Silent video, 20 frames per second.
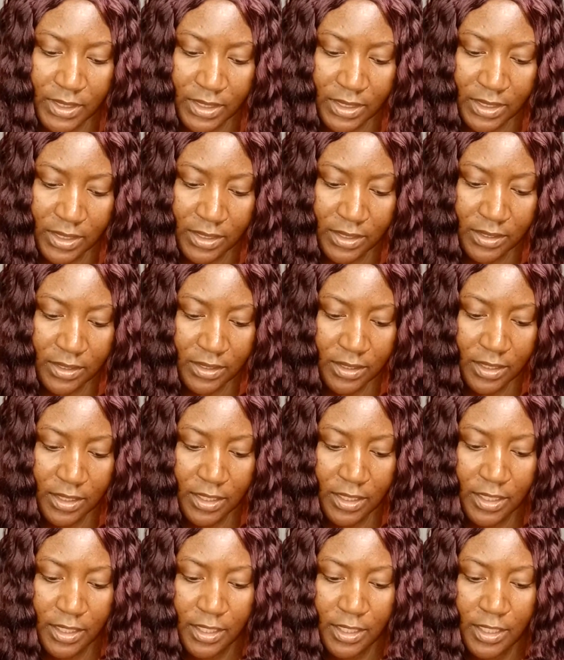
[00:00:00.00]
Okay.
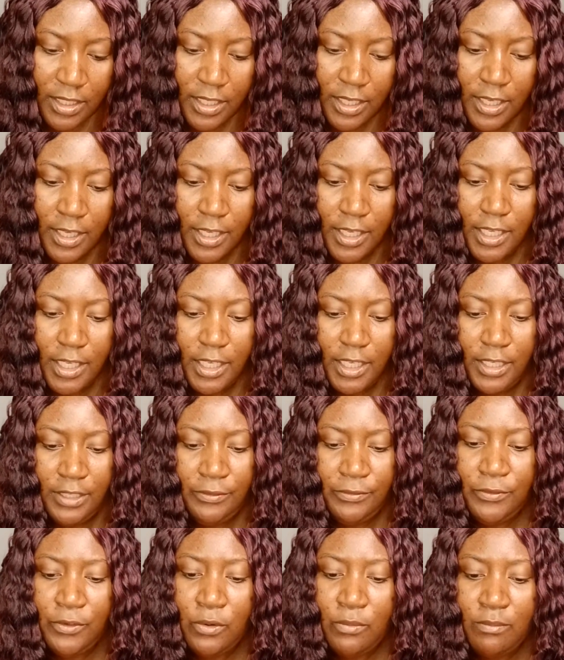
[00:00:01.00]

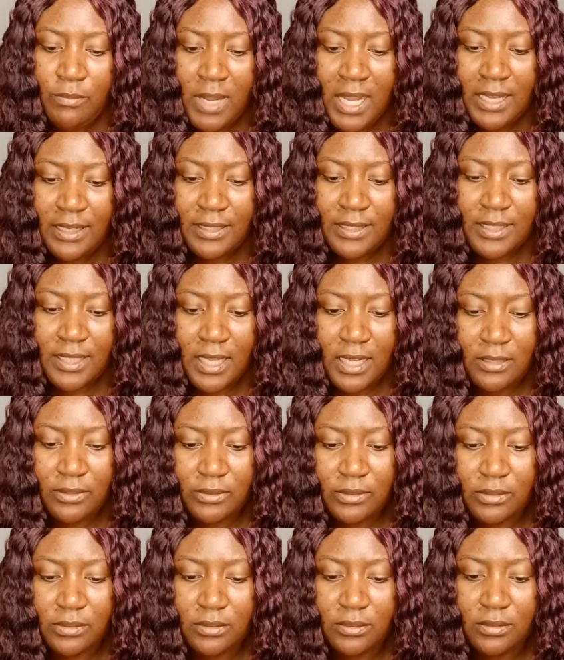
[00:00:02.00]
If you max
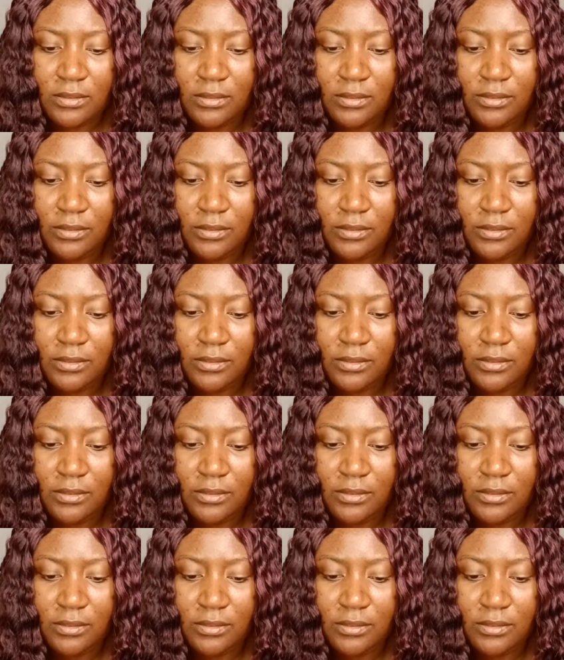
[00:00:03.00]
out